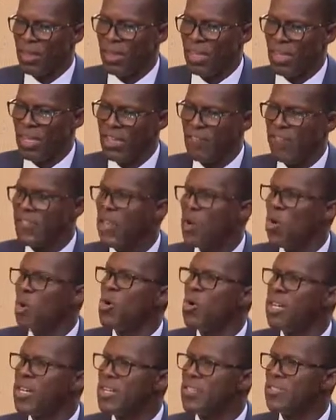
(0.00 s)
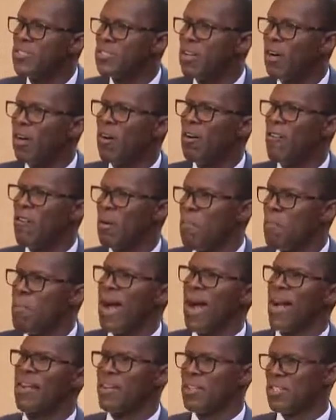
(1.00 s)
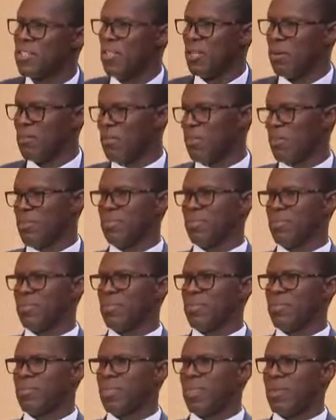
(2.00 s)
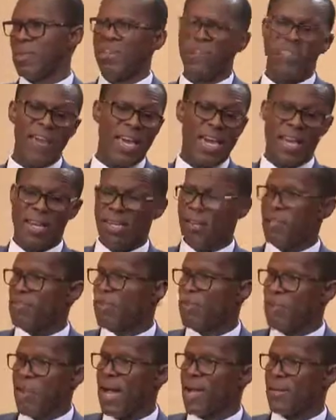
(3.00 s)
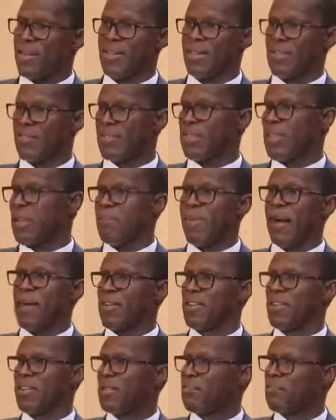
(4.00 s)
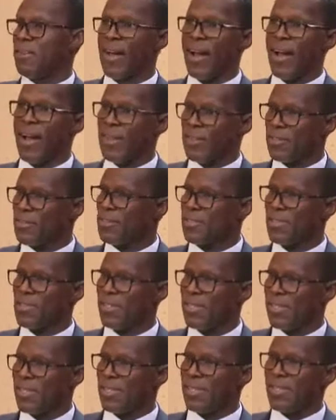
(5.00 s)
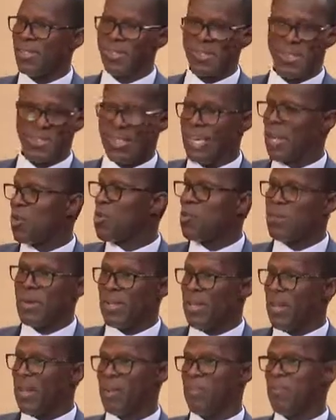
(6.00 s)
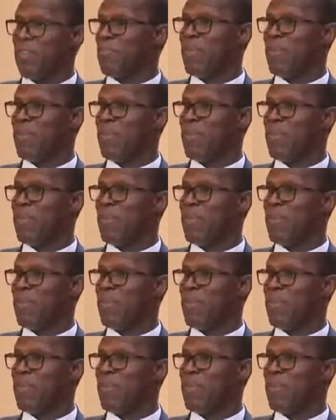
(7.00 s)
if the owners of a partnership, if any of the partners in a partnership dies, that could be the end of the